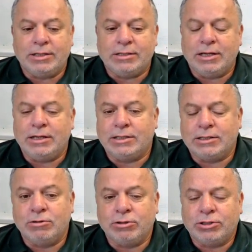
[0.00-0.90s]

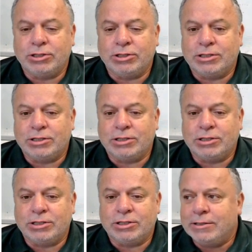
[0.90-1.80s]
it's not just a
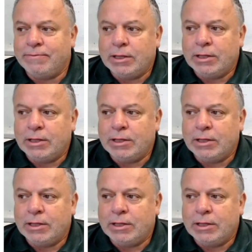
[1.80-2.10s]
place,